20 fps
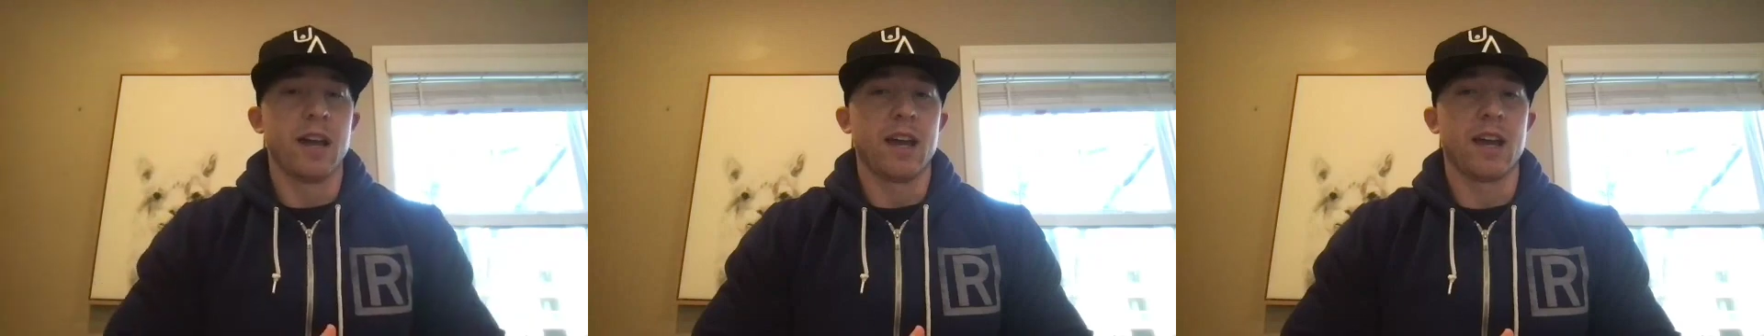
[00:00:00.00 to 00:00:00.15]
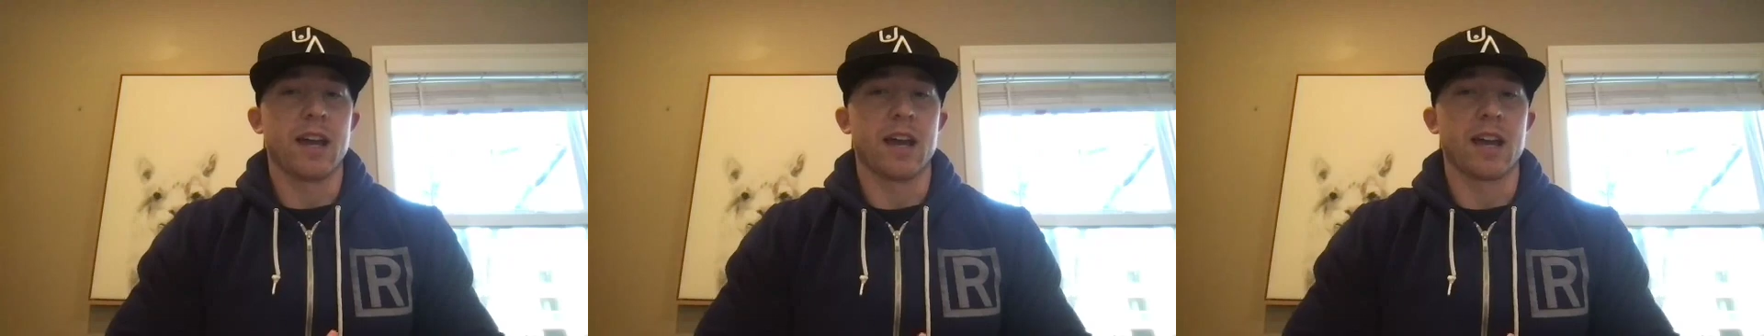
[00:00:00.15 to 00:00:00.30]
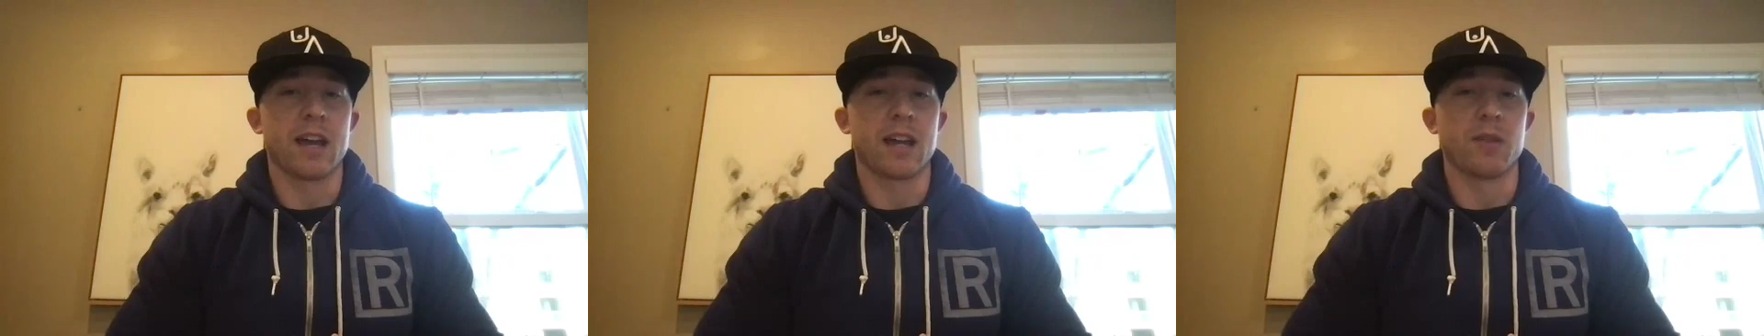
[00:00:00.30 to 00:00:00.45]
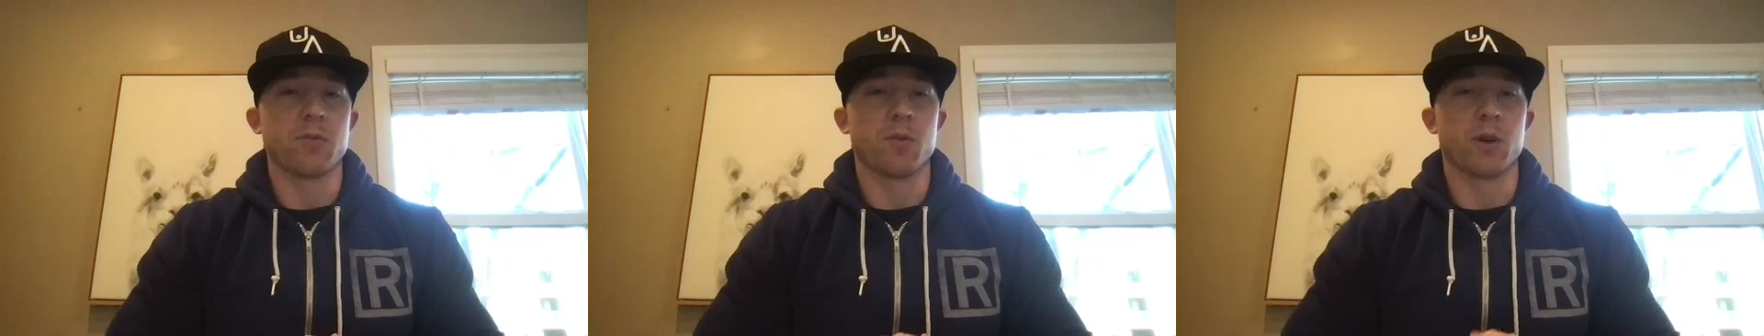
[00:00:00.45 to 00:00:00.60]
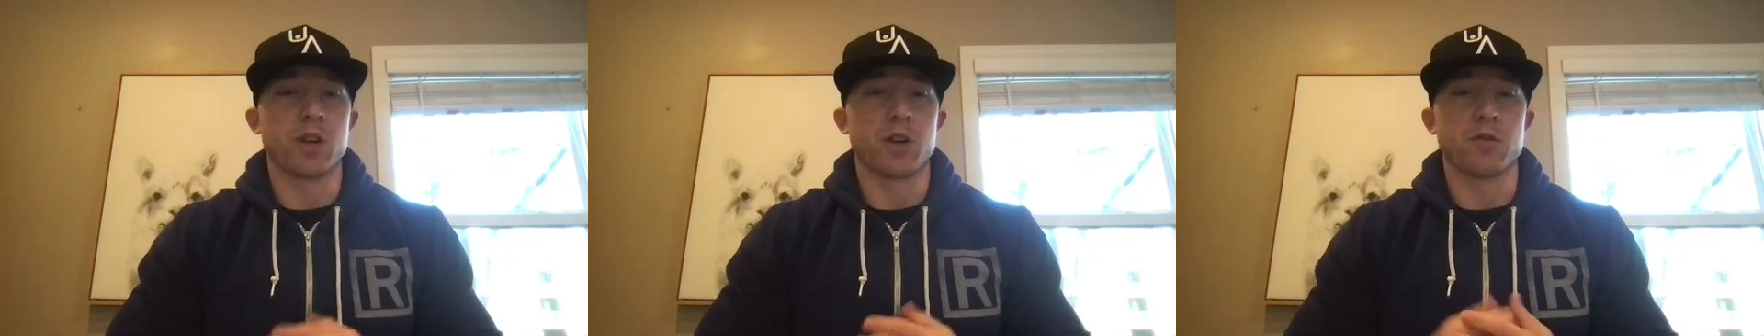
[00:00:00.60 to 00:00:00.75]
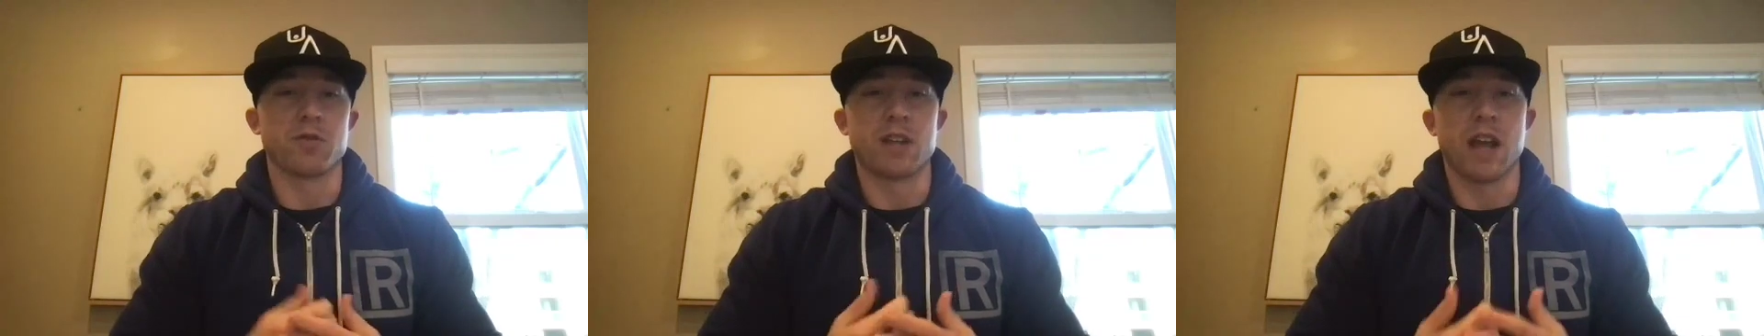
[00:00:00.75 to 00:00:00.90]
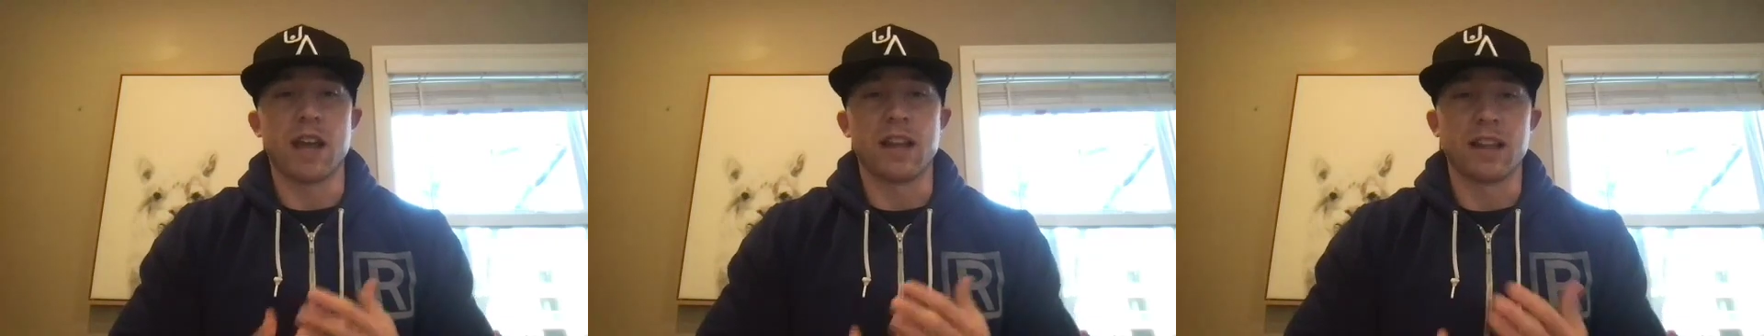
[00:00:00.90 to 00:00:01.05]
and what
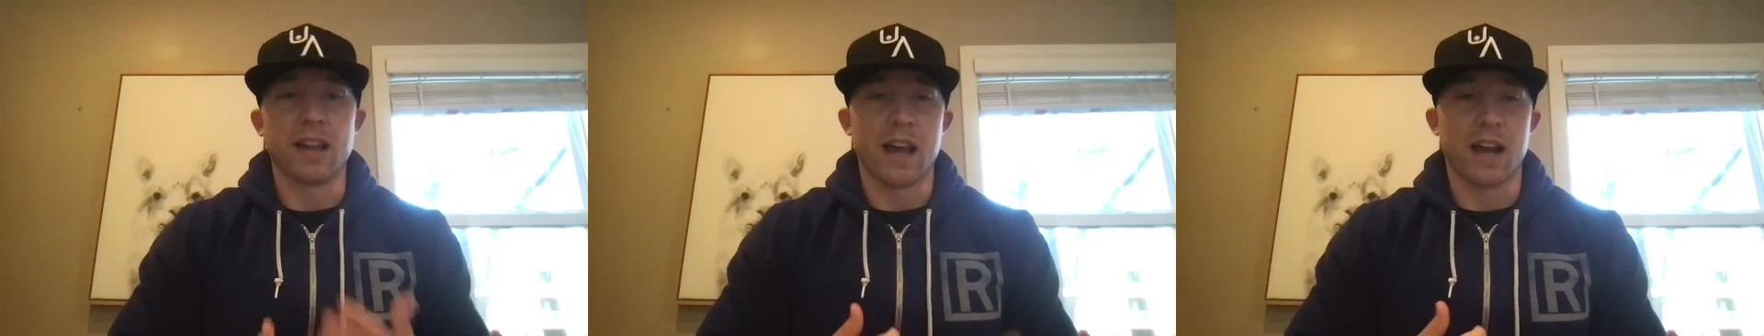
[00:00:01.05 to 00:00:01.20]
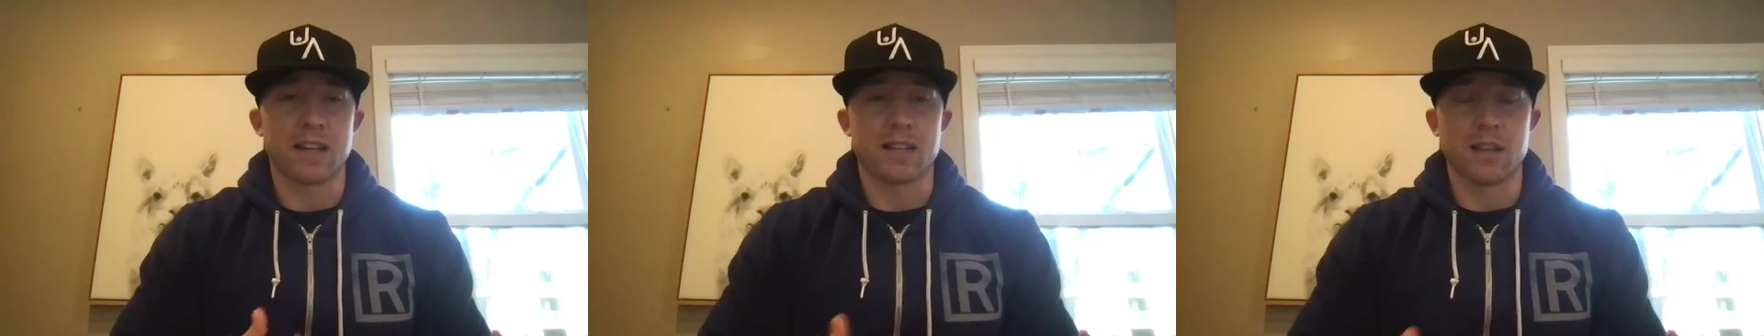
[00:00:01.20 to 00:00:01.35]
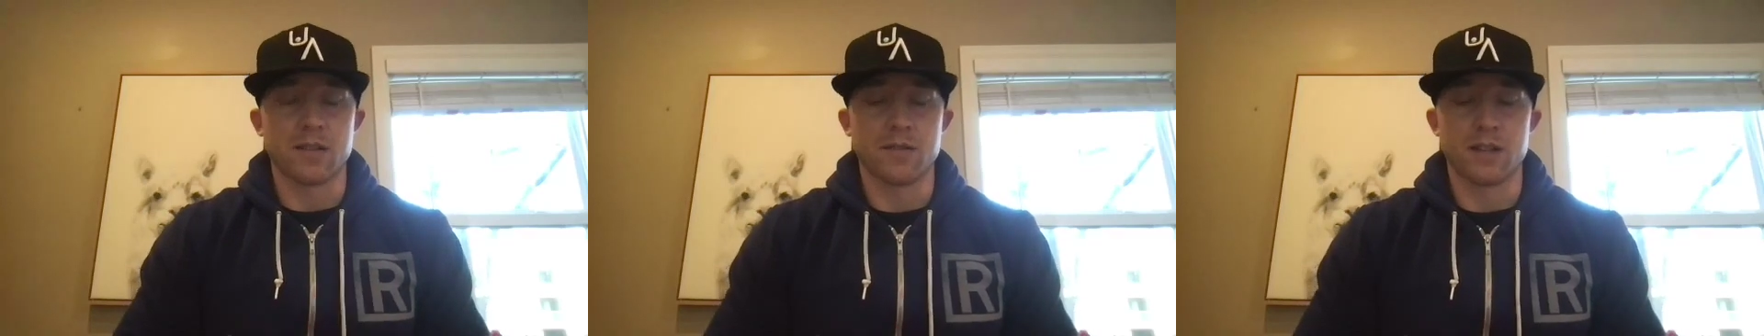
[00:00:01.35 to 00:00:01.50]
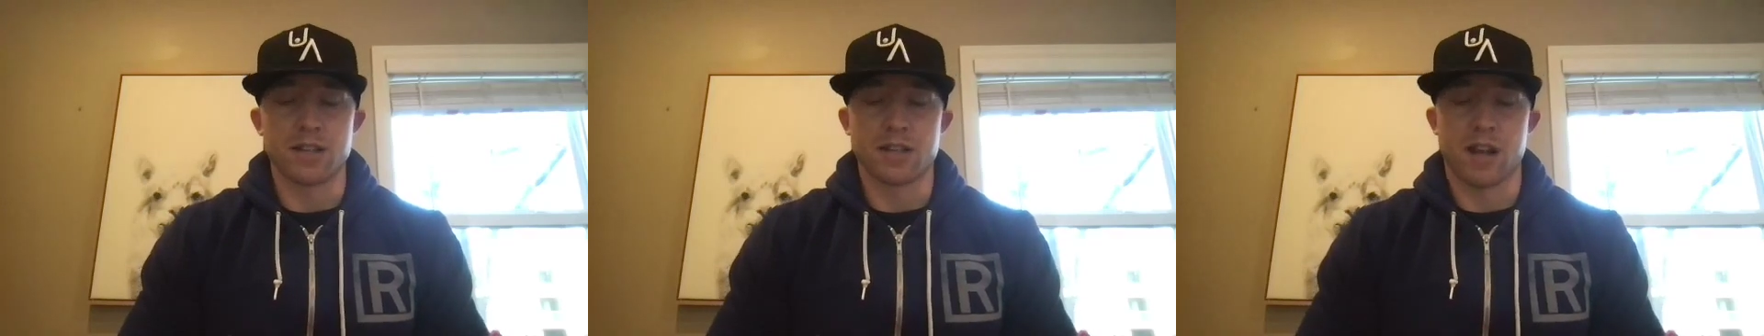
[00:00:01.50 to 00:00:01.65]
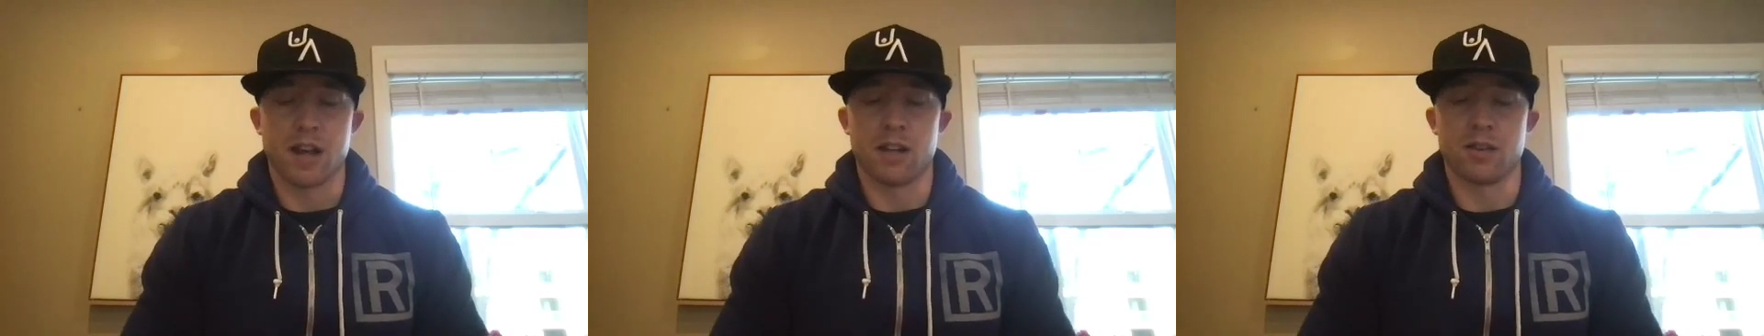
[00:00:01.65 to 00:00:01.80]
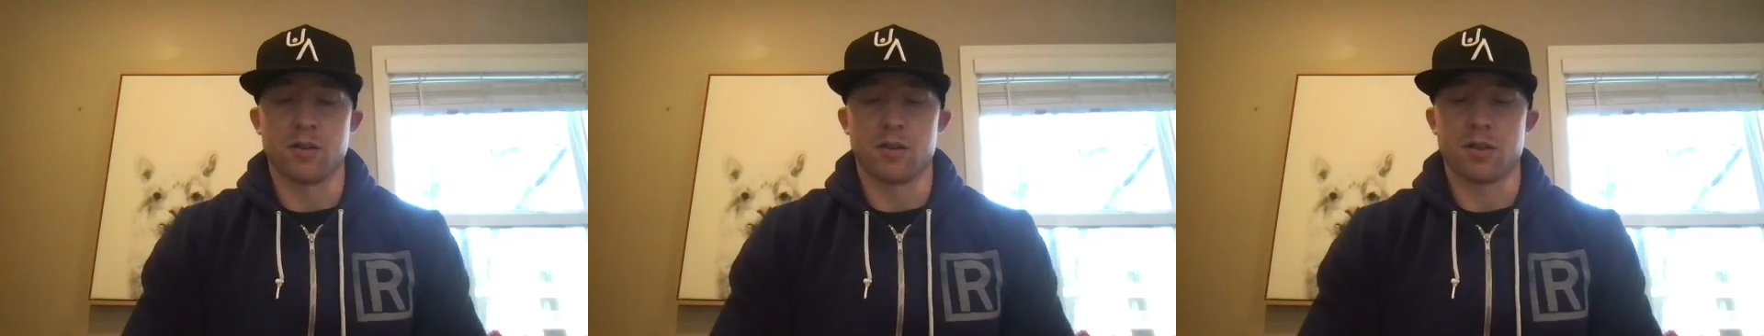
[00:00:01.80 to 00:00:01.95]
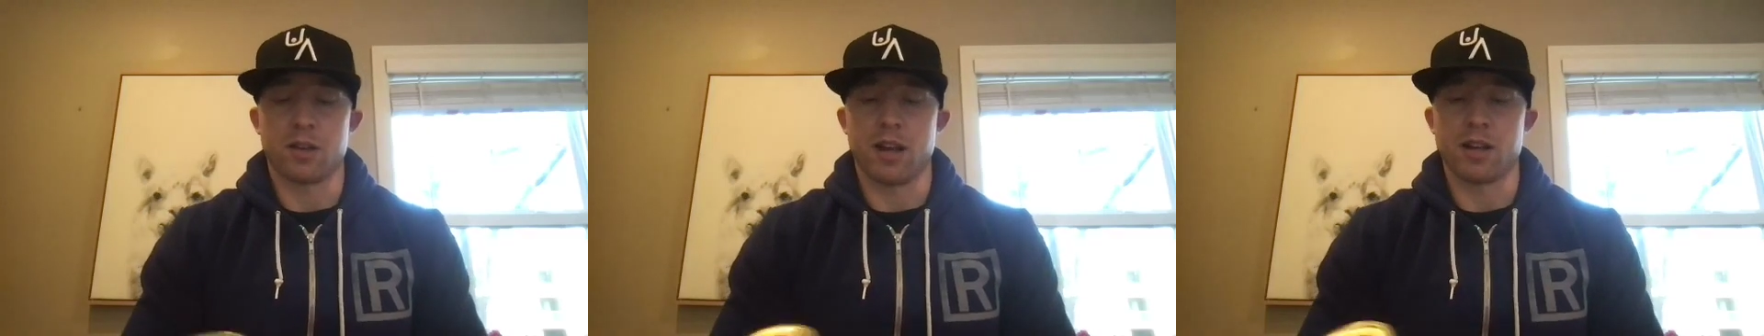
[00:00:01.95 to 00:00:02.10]
your daily activities kind
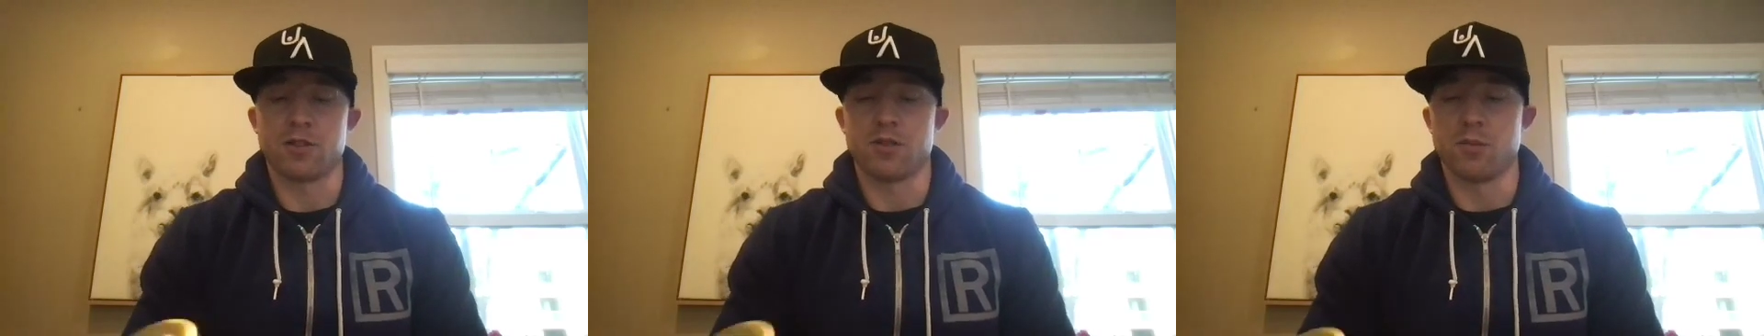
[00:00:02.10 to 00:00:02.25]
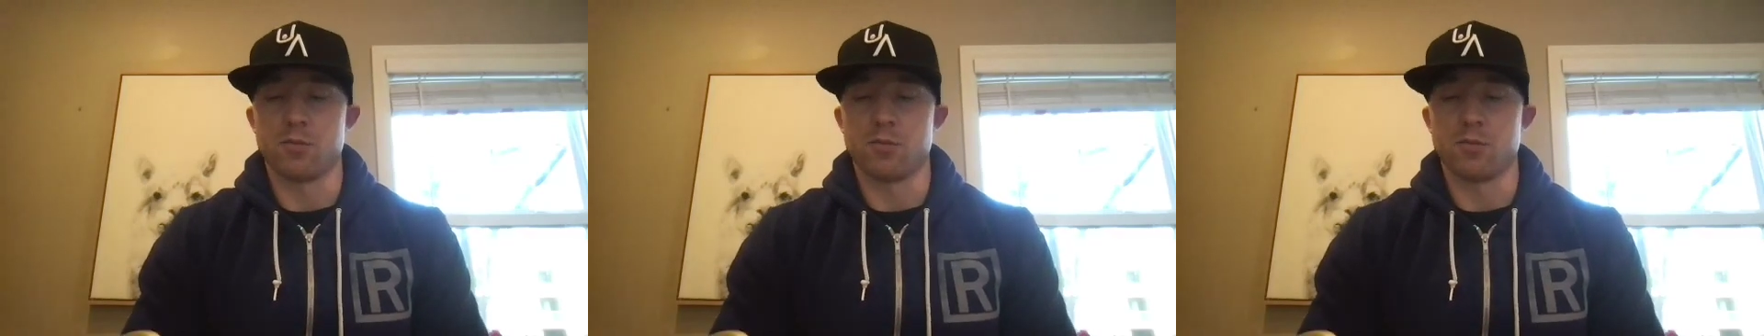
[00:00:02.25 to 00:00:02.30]
of look like.